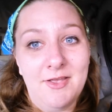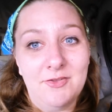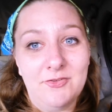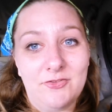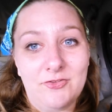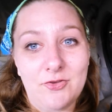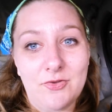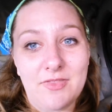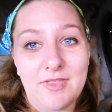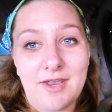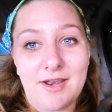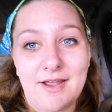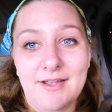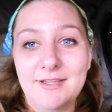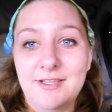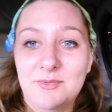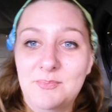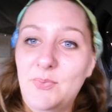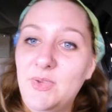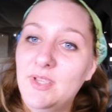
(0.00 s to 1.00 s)
so that
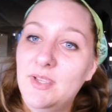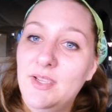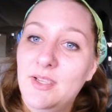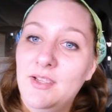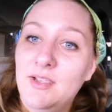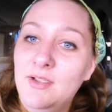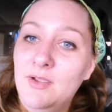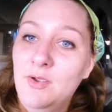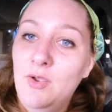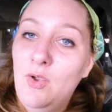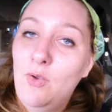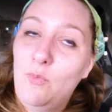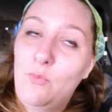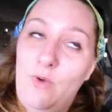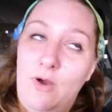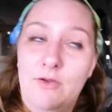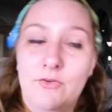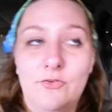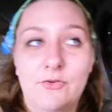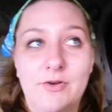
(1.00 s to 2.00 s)
I can be
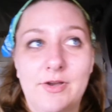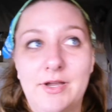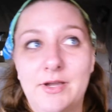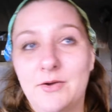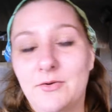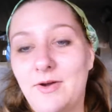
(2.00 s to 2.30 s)
wandering